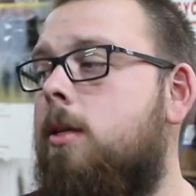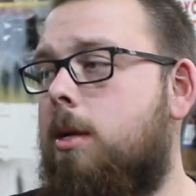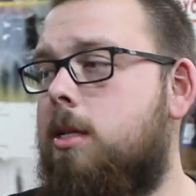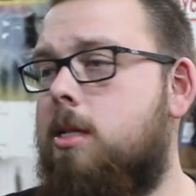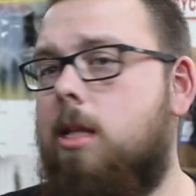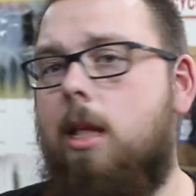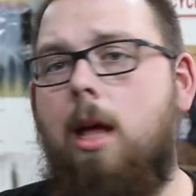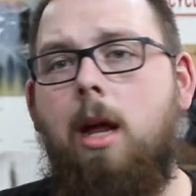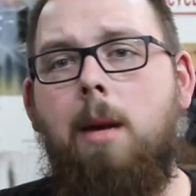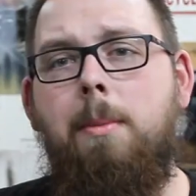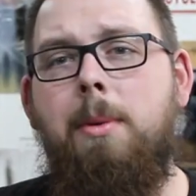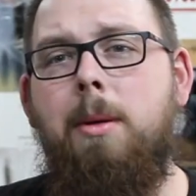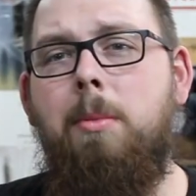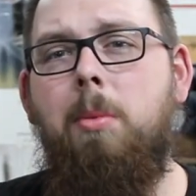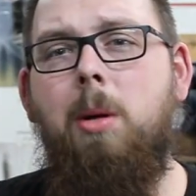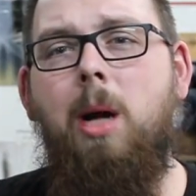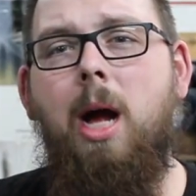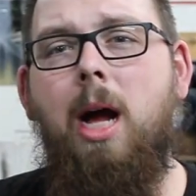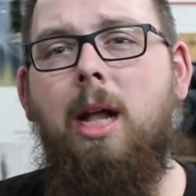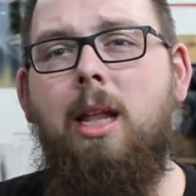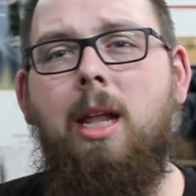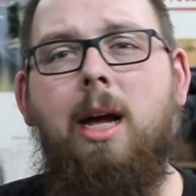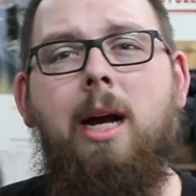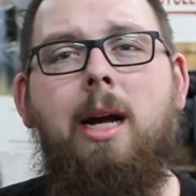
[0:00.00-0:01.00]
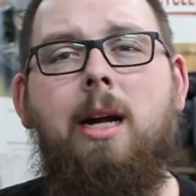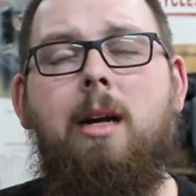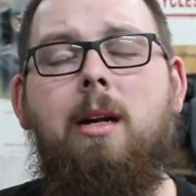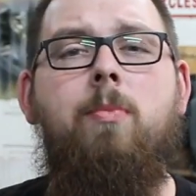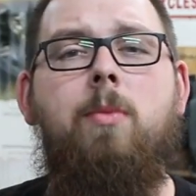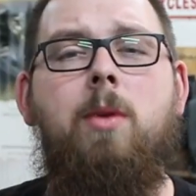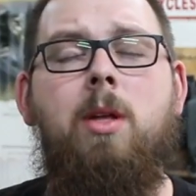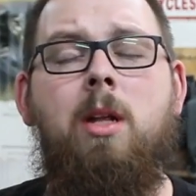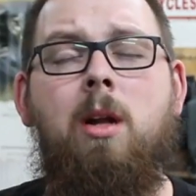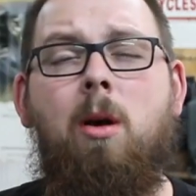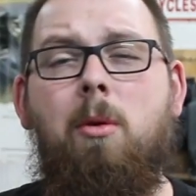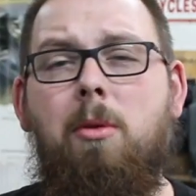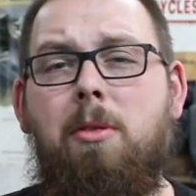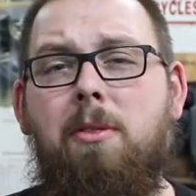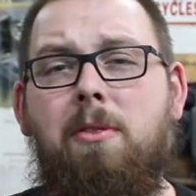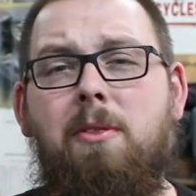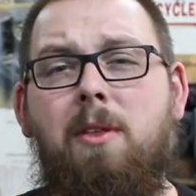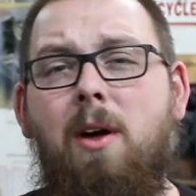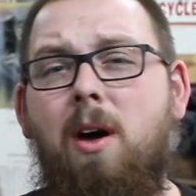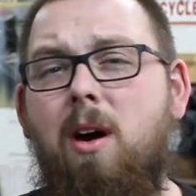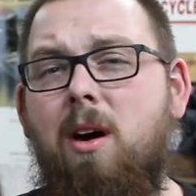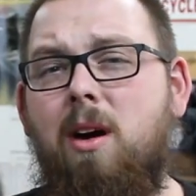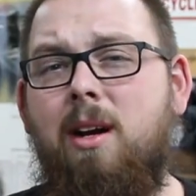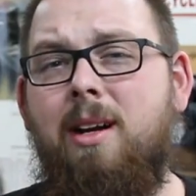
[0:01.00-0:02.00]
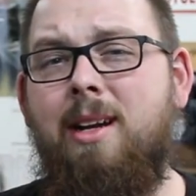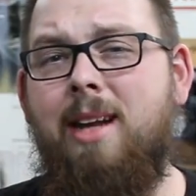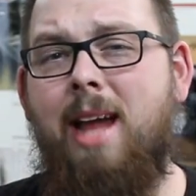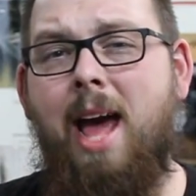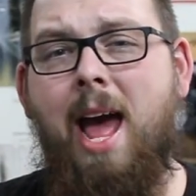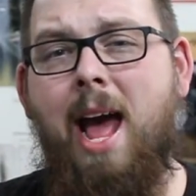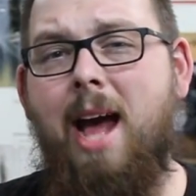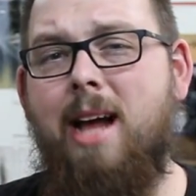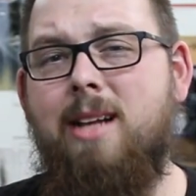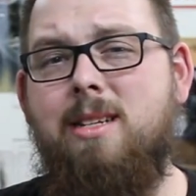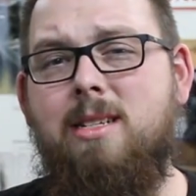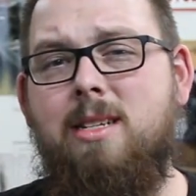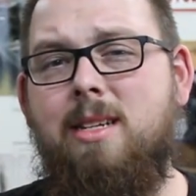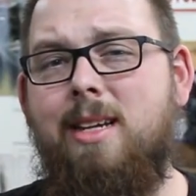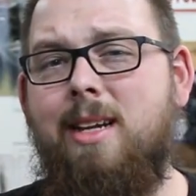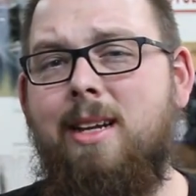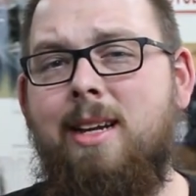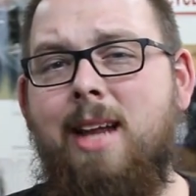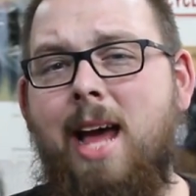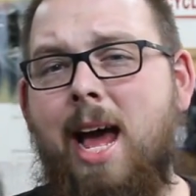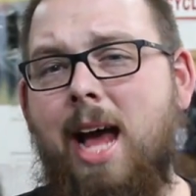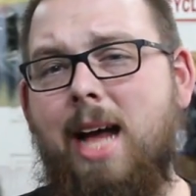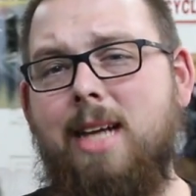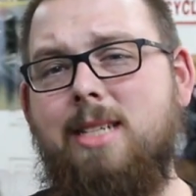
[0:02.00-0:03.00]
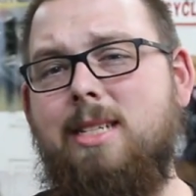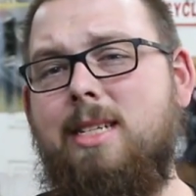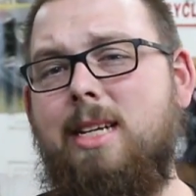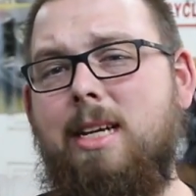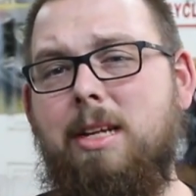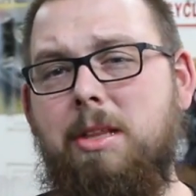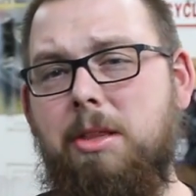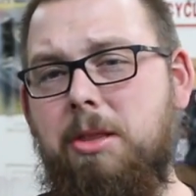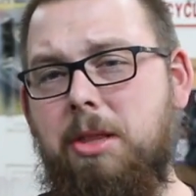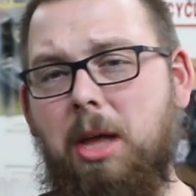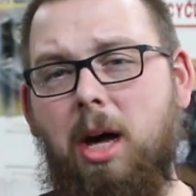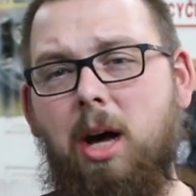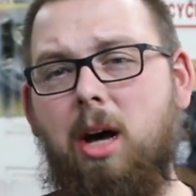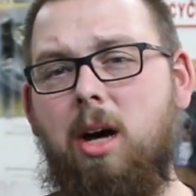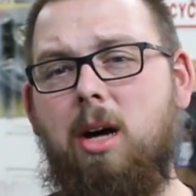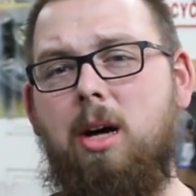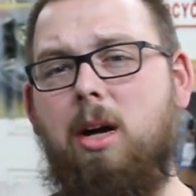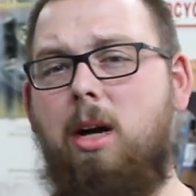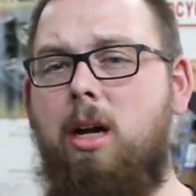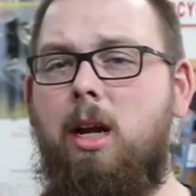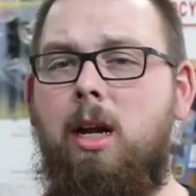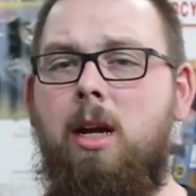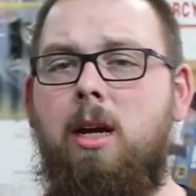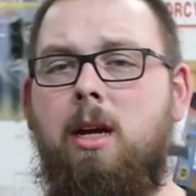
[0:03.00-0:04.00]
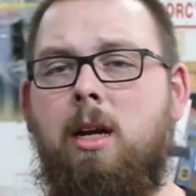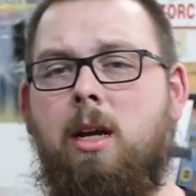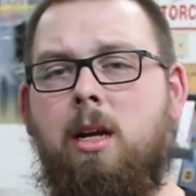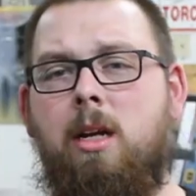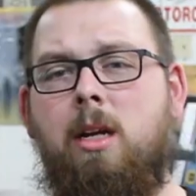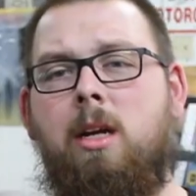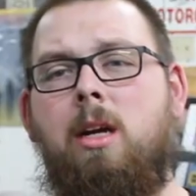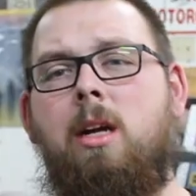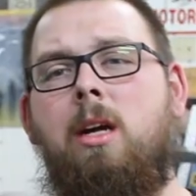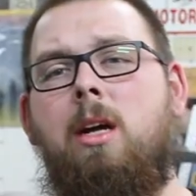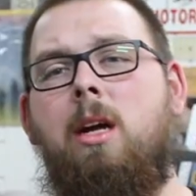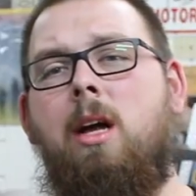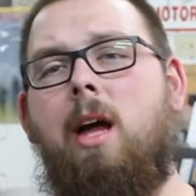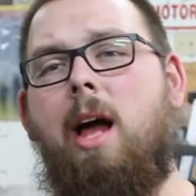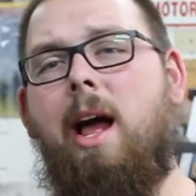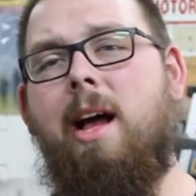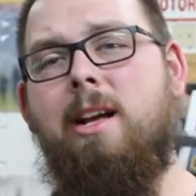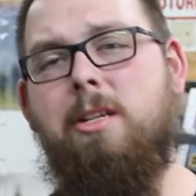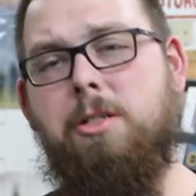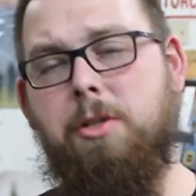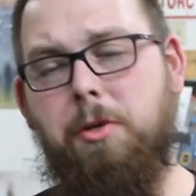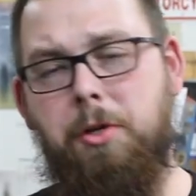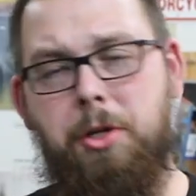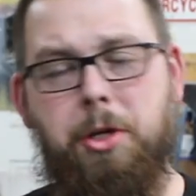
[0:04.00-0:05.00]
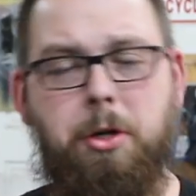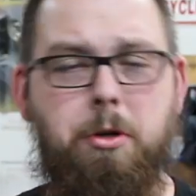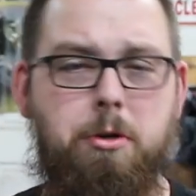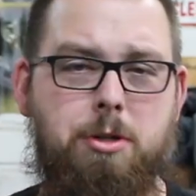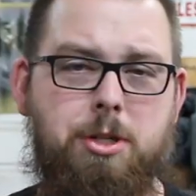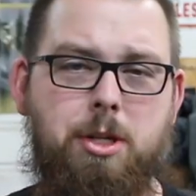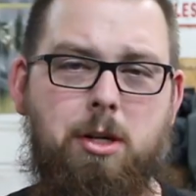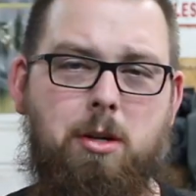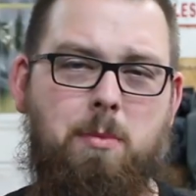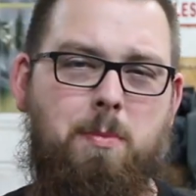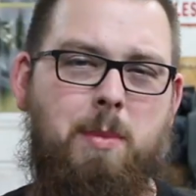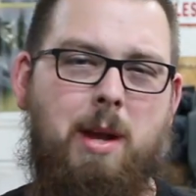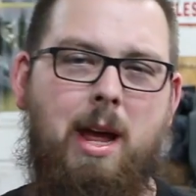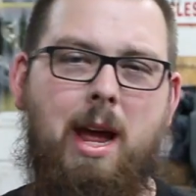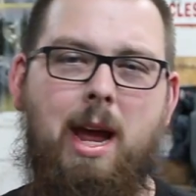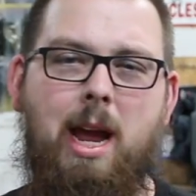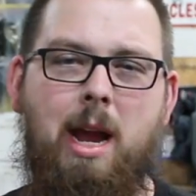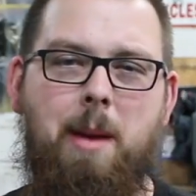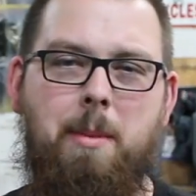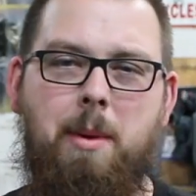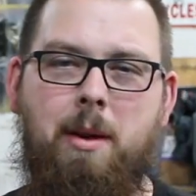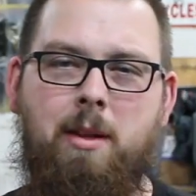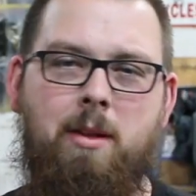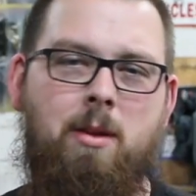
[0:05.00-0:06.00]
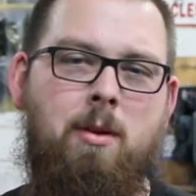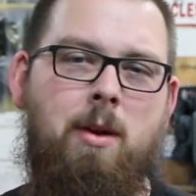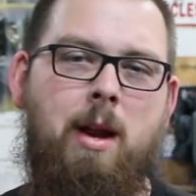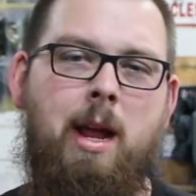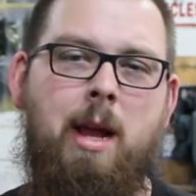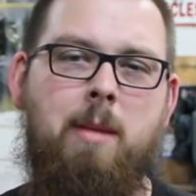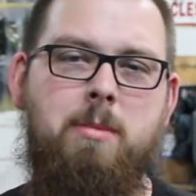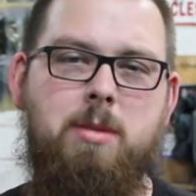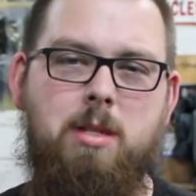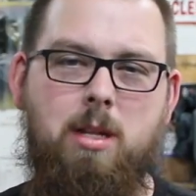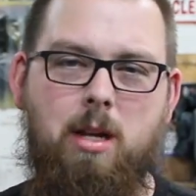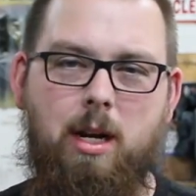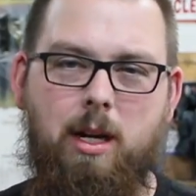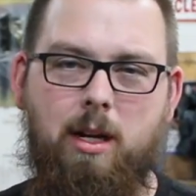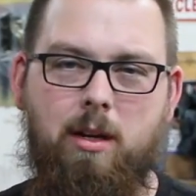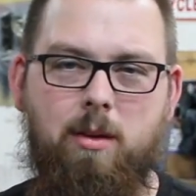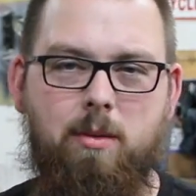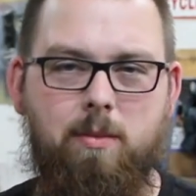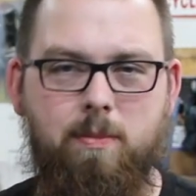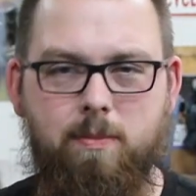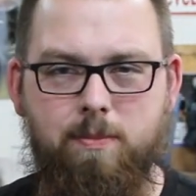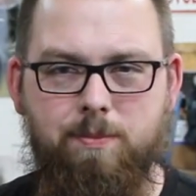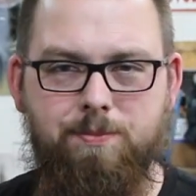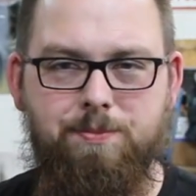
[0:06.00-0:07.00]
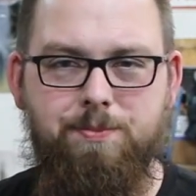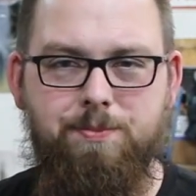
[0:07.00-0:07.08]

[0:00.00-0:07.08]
Because a lot of people got like, you know, Thug Nasty, Nasty Thug as their YouTube name, and their name's like